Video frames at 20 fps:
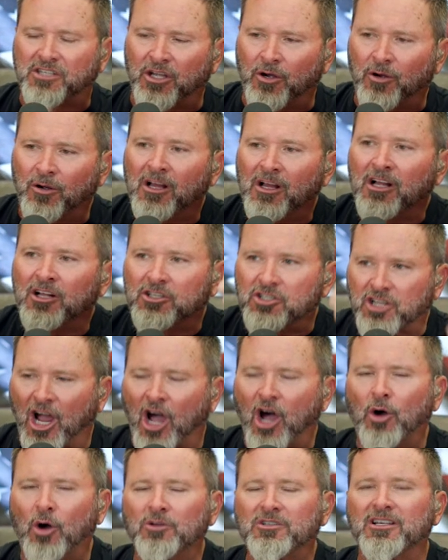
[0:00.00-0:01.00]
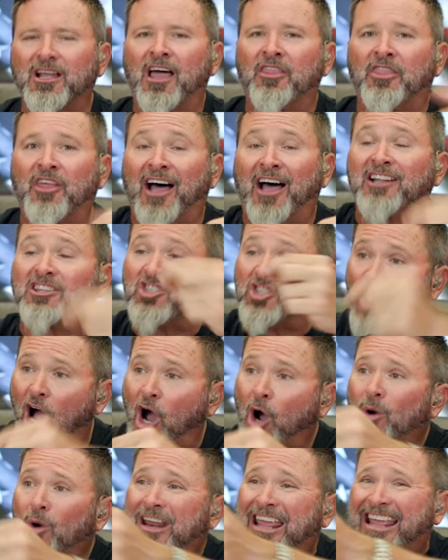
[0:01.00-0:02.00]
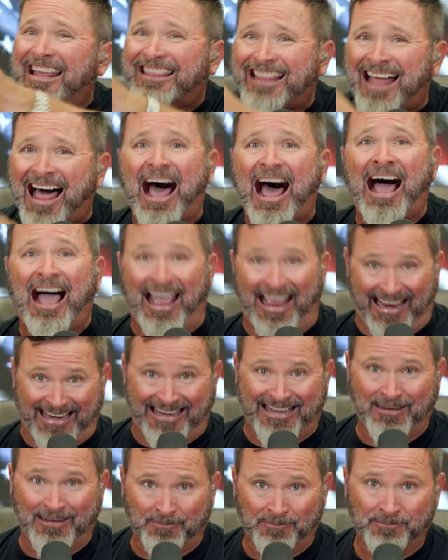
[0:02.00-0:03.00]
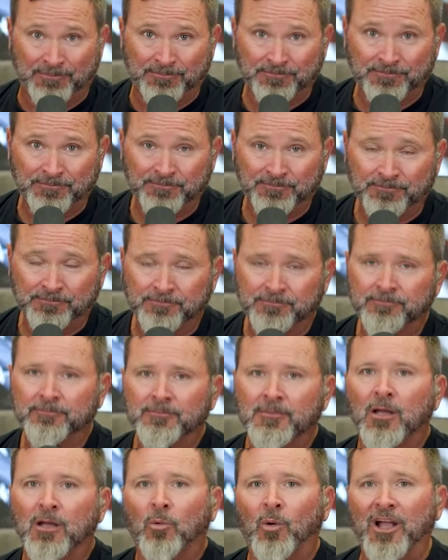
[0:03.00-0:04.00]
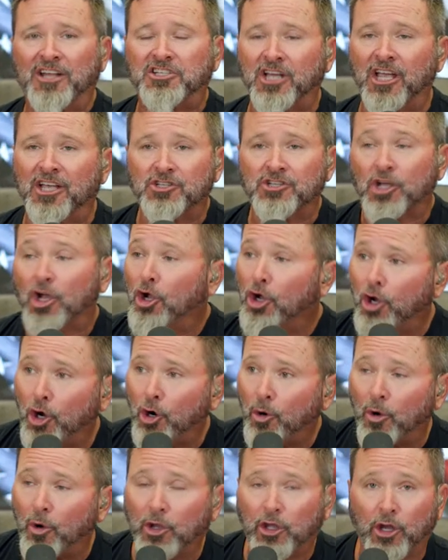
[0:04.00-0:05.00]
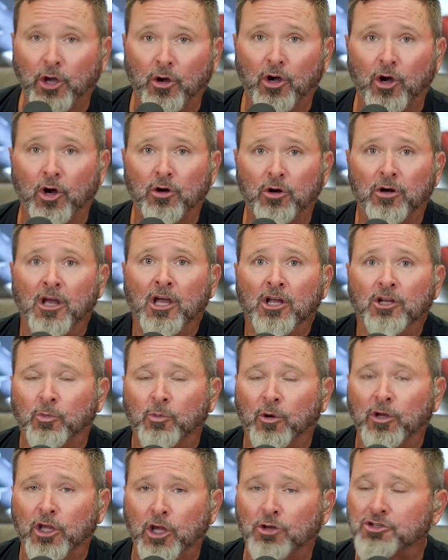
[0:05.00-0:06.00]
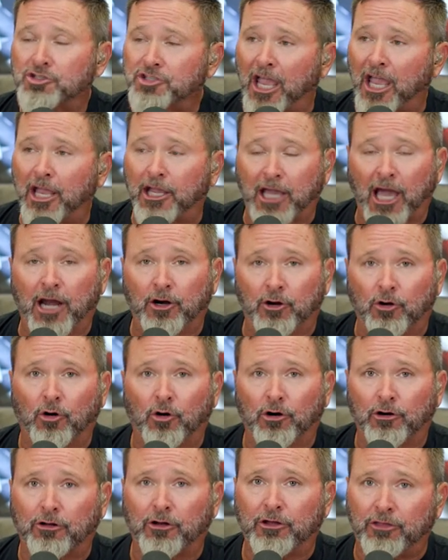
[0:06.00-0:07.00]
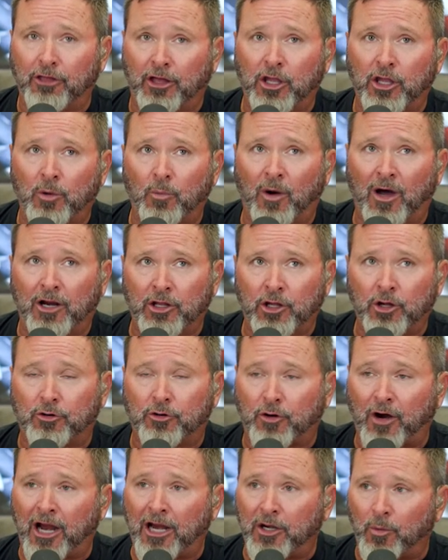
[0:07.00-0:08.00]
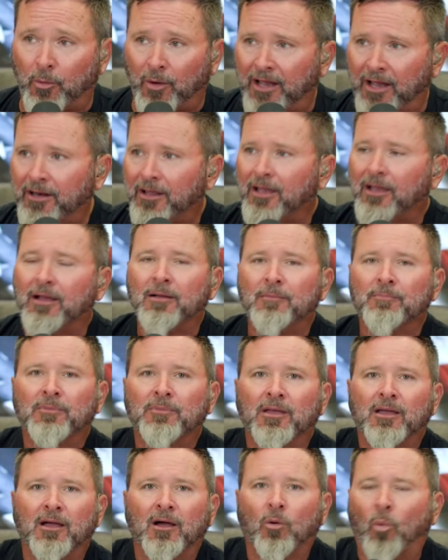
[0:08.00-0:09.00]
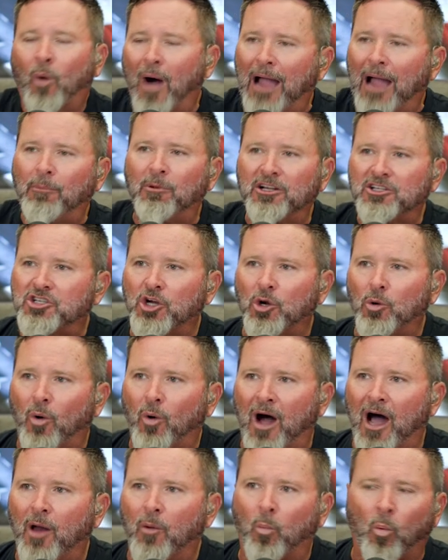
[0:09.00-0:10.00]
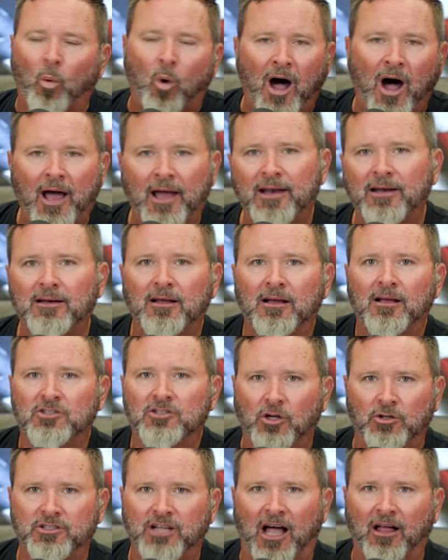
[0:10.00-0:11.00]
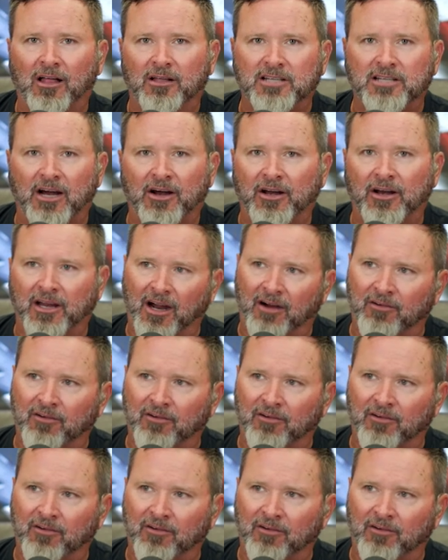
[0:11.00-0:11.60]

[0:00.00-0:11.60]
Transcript: to tote the toady line, which is who will you say categorically that you want Ukraine to win? Why would you want one totalitarian